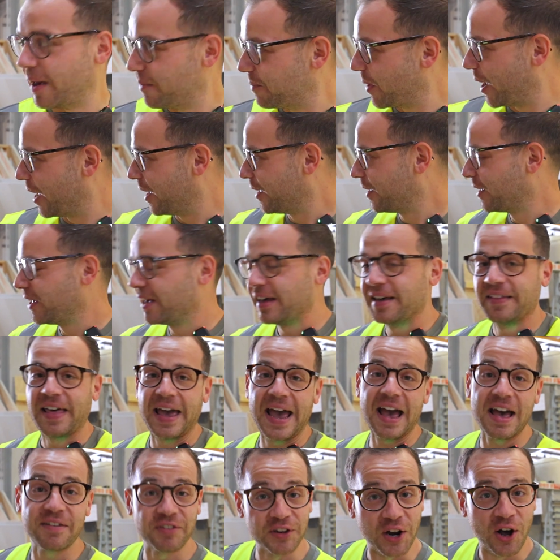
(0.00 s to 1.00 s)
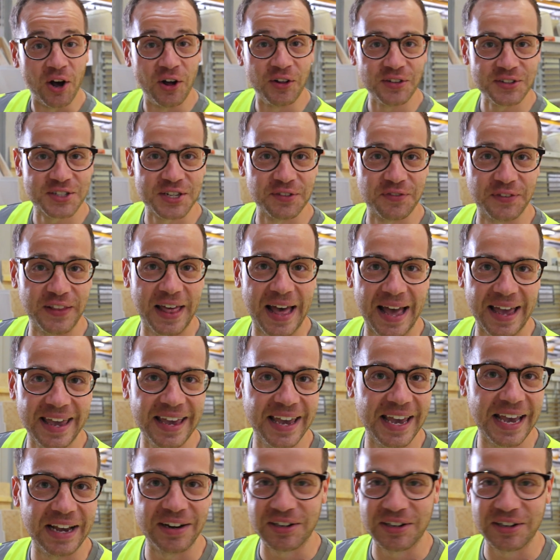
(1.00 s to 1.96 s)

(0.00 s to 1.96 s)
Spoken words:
But they have an answer for that here at